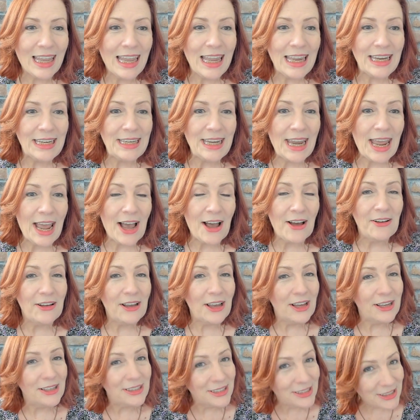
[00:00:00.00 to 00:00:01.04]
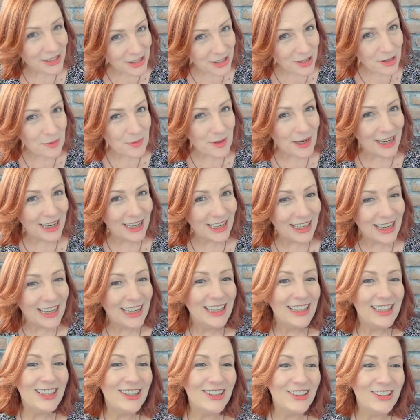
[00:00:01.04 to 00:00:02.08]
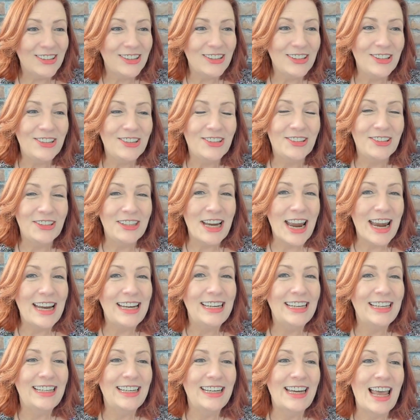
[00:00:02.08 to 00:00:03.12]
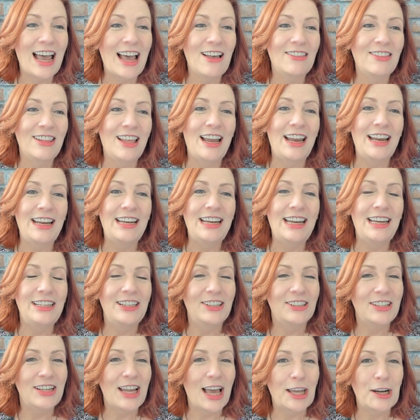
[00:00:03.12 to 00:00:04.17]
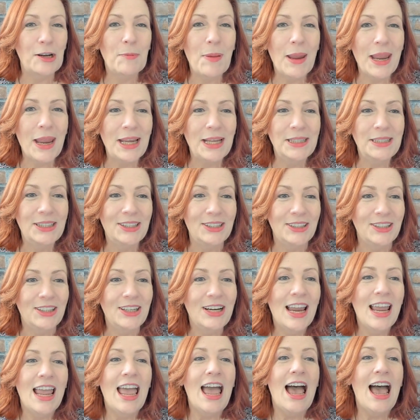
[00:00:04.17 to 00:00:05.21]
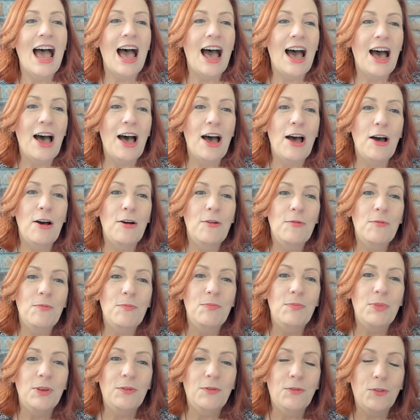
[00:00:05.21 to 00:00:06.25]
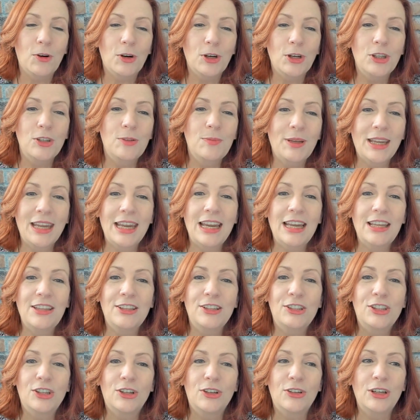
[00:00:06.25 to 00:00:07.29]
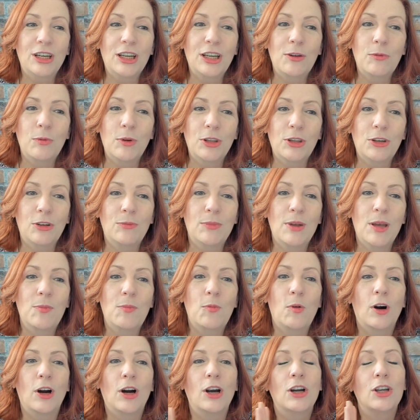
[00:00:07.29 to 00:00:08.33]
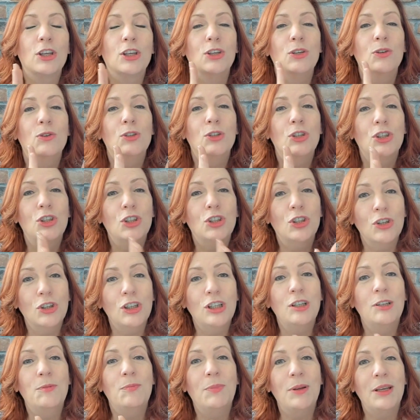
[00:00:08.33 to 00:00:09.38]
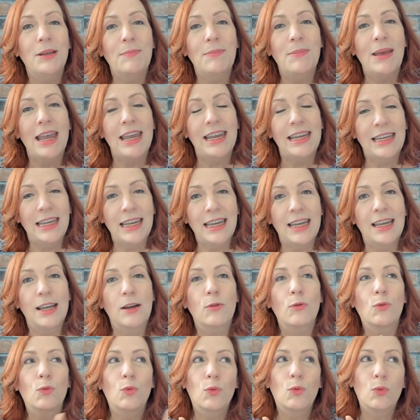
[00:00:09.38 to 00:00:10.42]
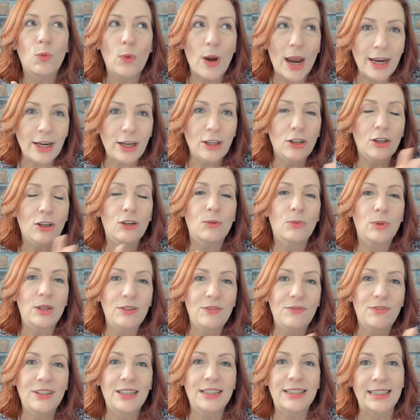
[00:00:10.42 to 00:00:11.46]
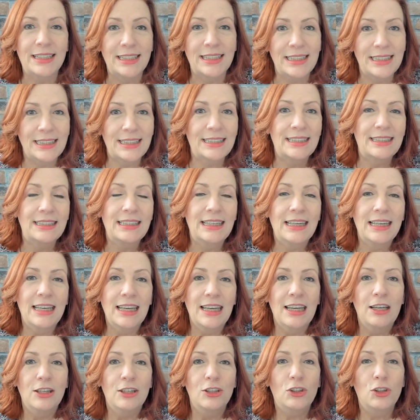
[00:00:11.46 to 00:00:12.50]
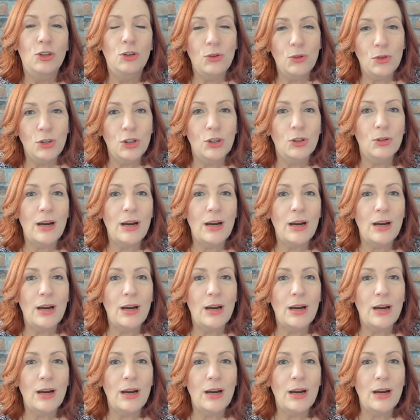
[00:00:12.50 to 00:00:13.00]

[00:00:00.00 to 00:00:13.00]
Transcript: Now, assuming you created an outline and you're not a pantser, before you began the journey with your memoir, you should be making regular revisits to your